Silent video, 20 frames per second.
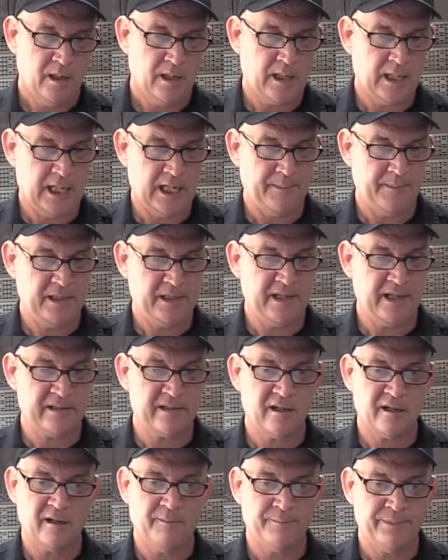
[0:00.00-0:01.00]
It
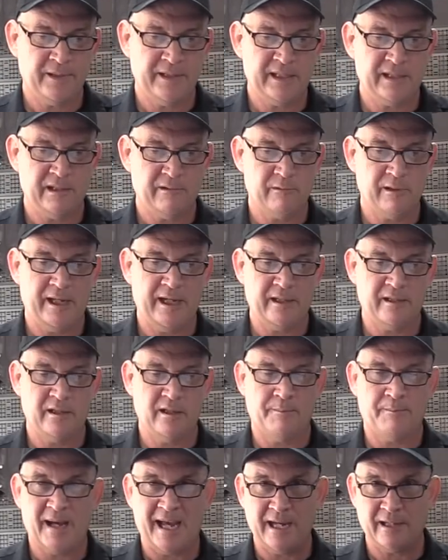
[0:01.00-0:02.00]
doesn't completely relate
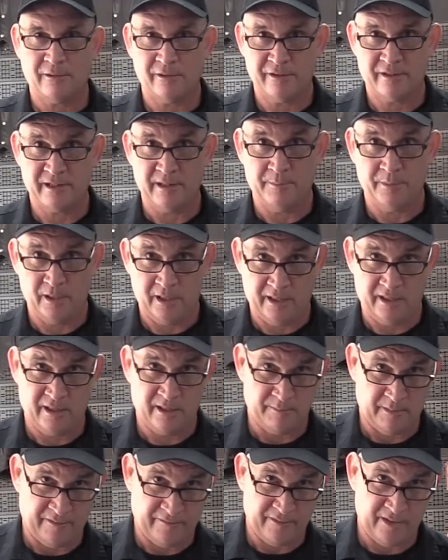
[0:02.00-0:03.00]
to the bike or
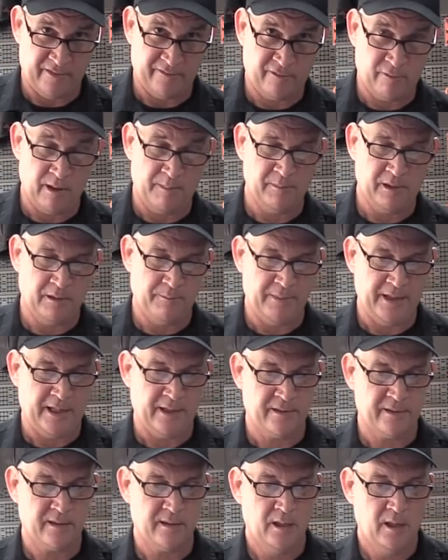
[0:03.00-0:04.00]
symbolism of Gremlin
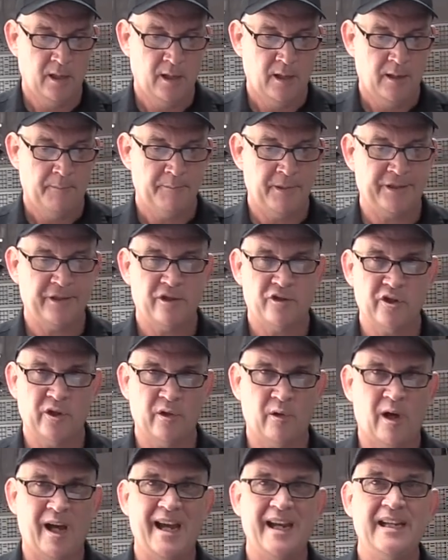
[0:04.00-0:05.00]
bells, but the
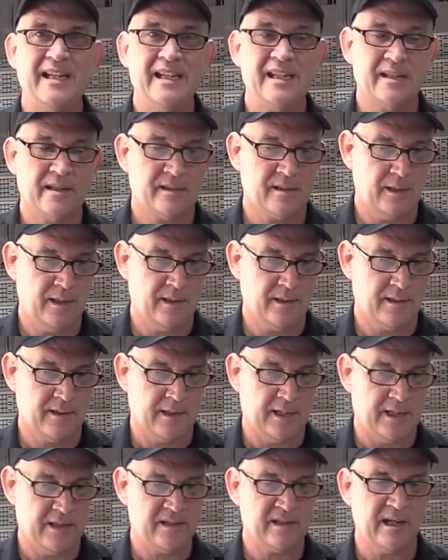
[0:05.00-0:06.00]
general idea is
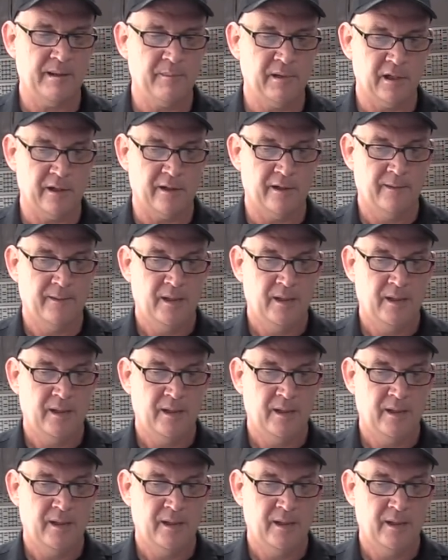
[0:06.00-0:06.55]
similar.